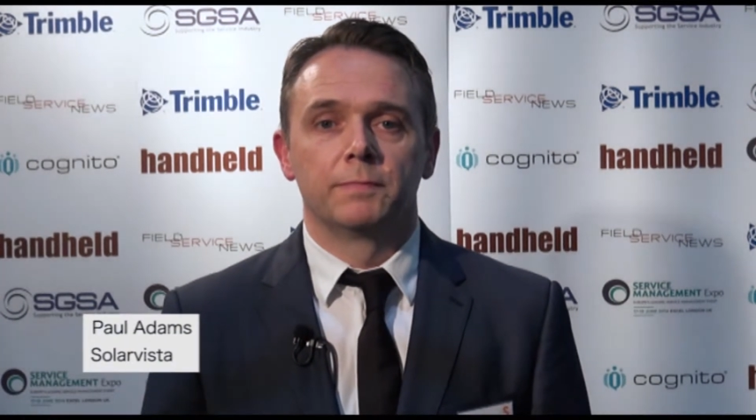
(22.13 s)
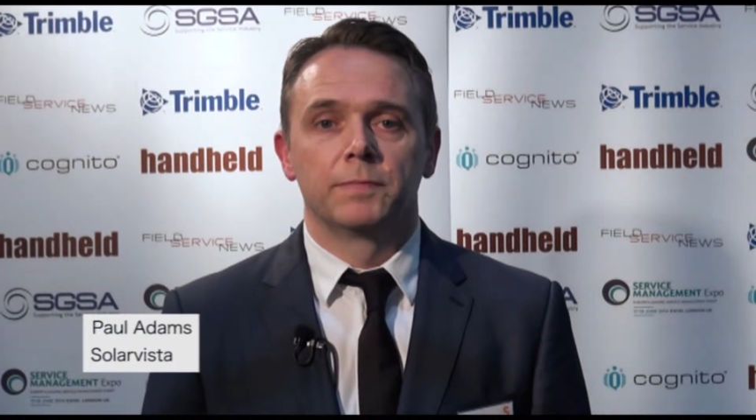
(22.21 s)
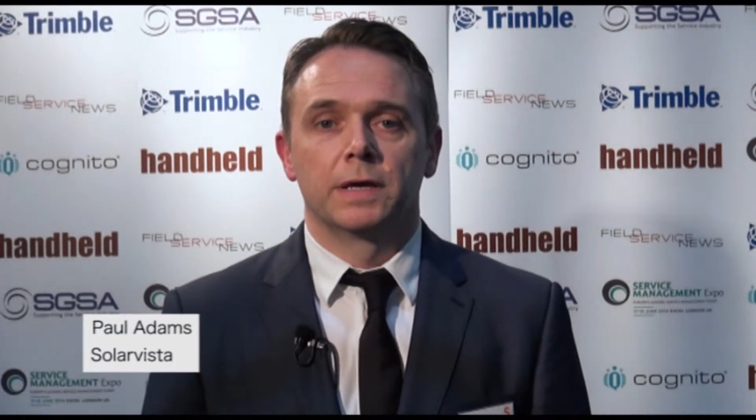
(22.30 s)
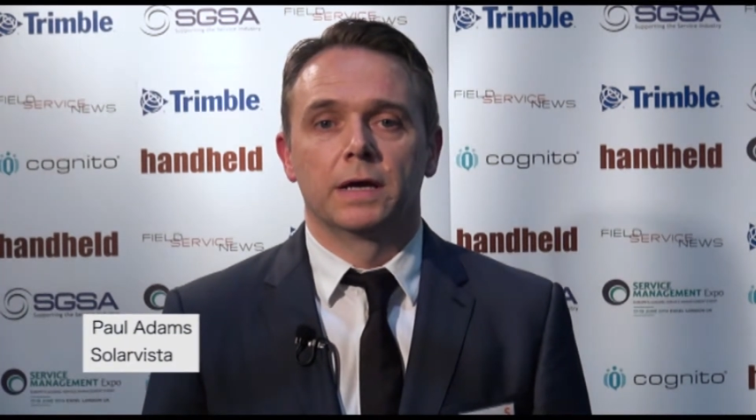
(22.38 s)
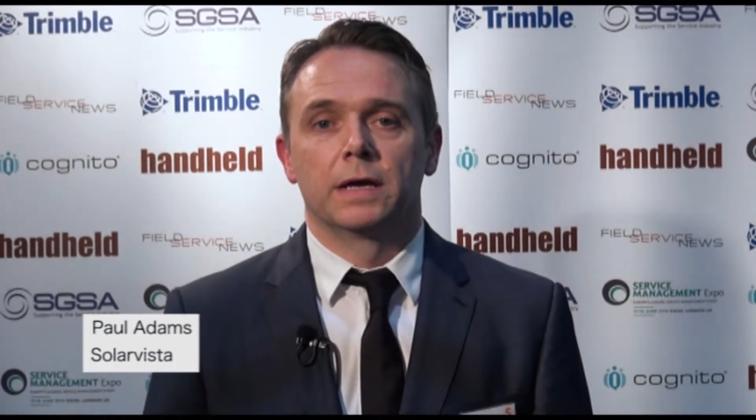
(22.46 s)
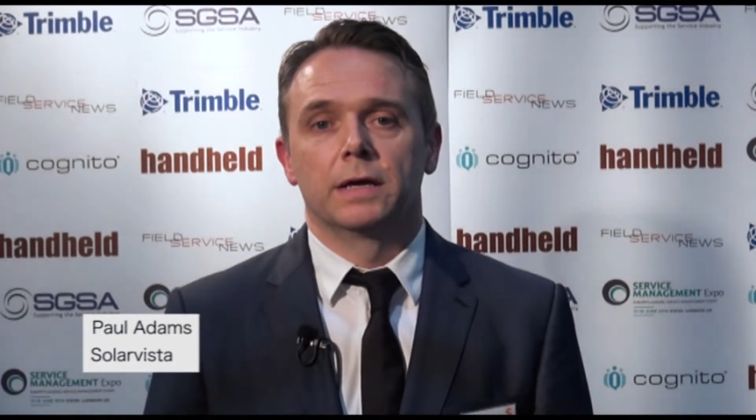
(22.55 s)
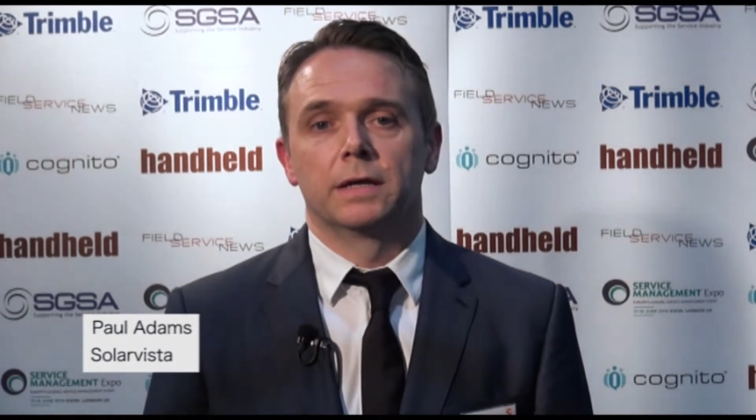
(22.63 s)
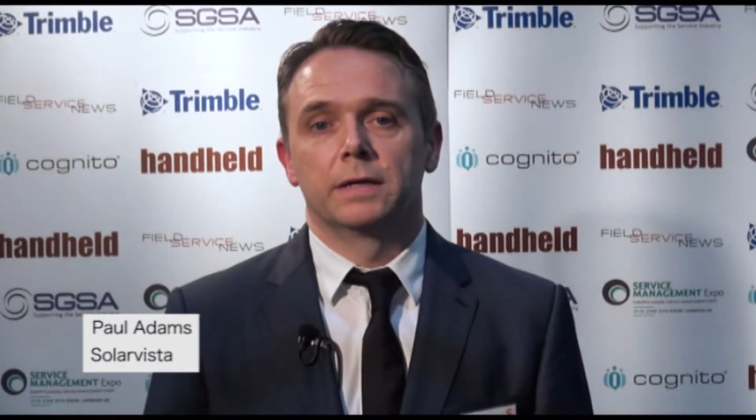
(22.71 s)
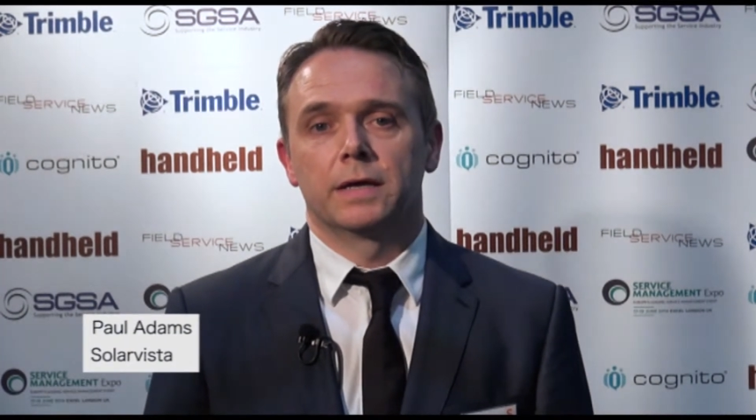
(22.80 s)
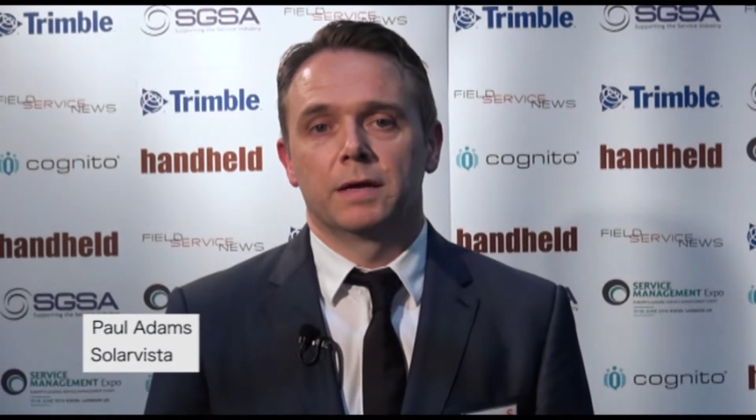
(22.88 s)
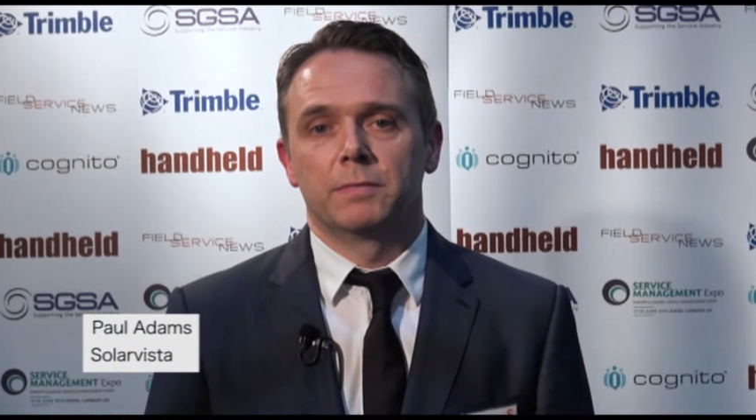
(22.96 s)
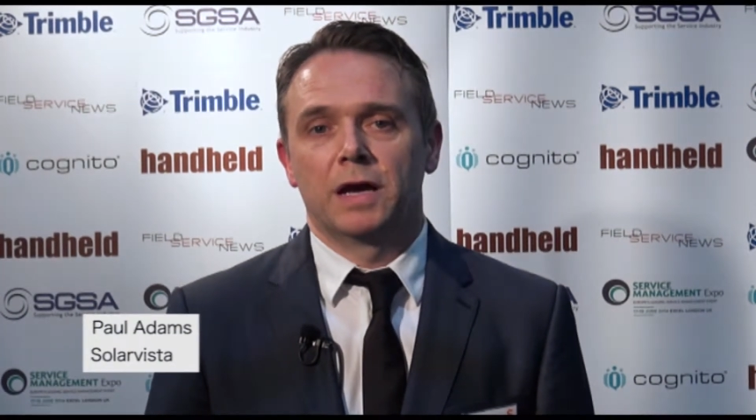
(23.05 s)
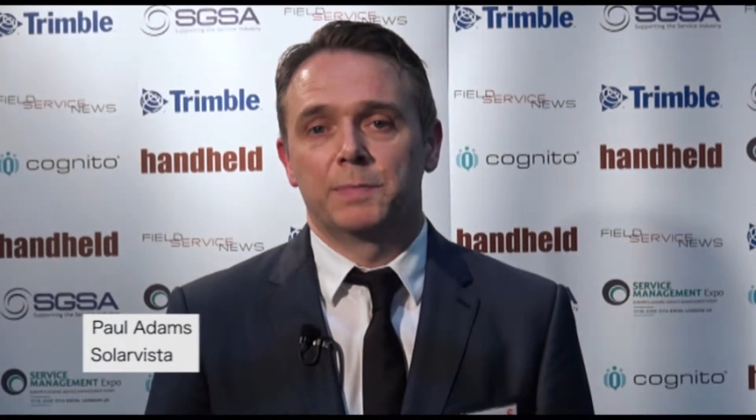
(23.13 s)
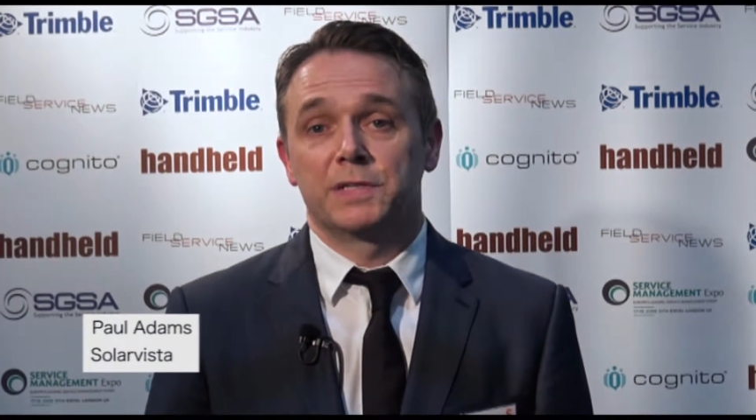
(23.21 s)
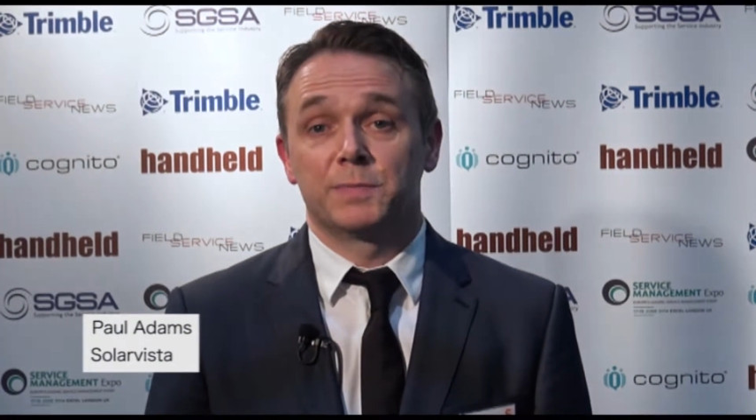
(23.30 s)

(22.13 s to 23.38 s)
and I'm happy